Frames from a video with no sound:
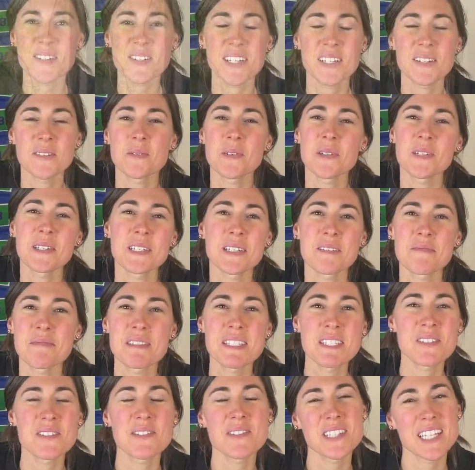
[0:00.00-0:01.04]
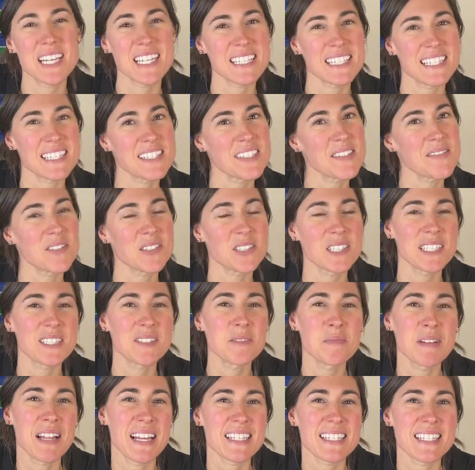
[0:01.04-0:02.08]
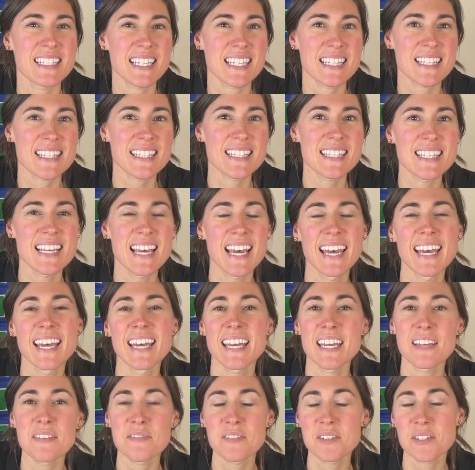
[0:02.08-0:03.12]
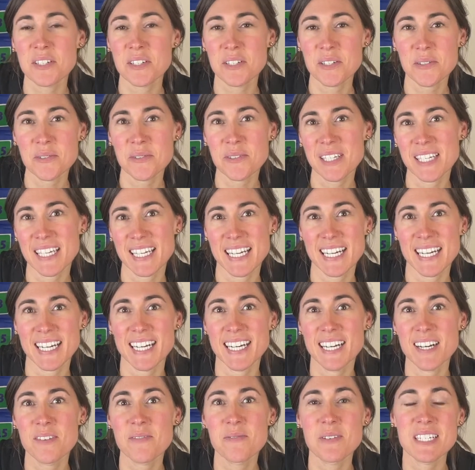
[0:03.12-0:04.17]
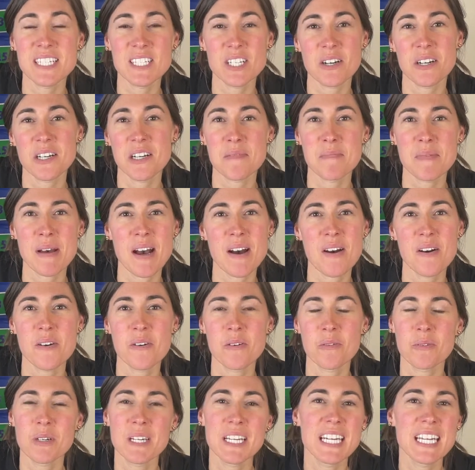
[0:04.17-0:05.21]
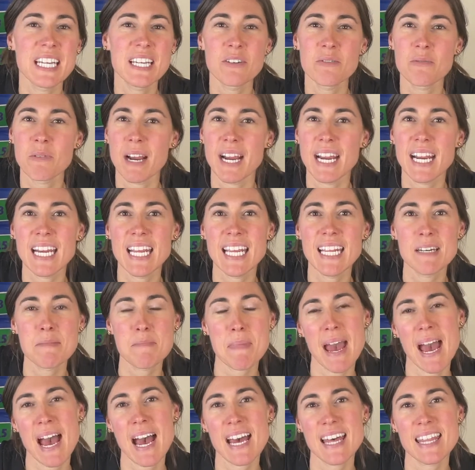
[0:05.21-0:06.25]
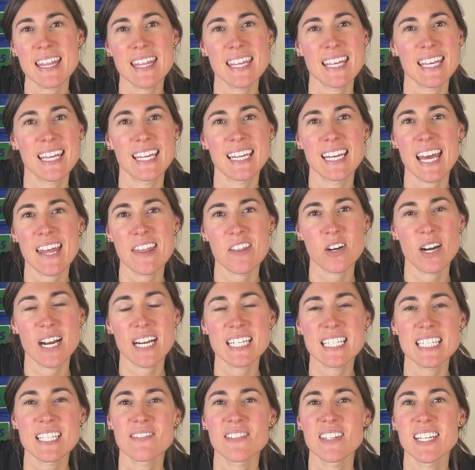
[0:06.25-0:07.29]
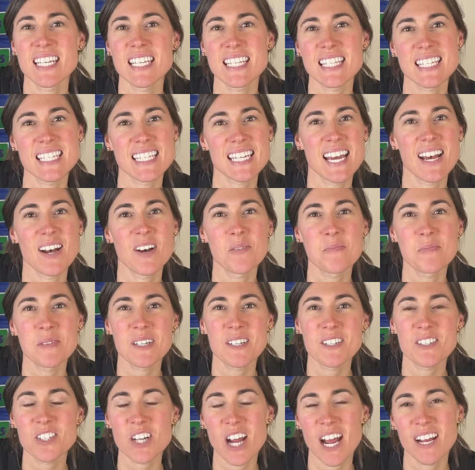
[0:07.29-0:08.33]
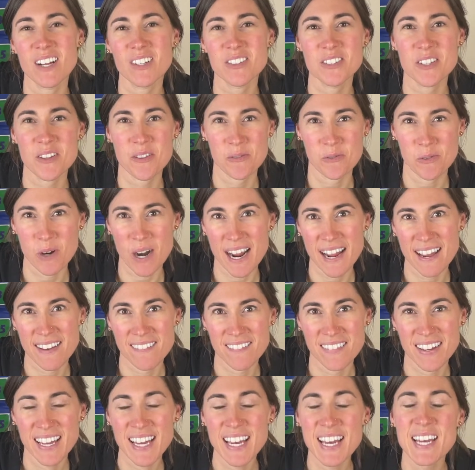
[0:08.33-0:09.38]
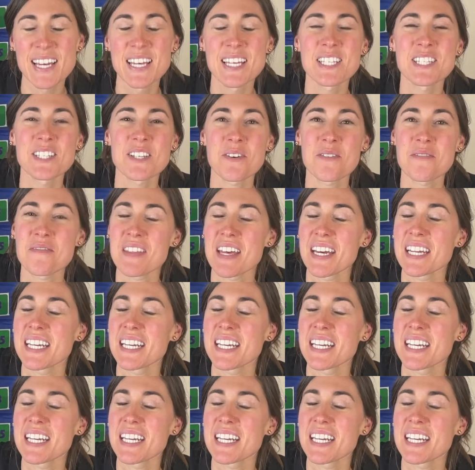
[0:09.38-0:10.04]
and welcome to Lessons for Little Blessings. If you're new here, we talk about reading, writing, math, and other activities to help your child thrive. So if that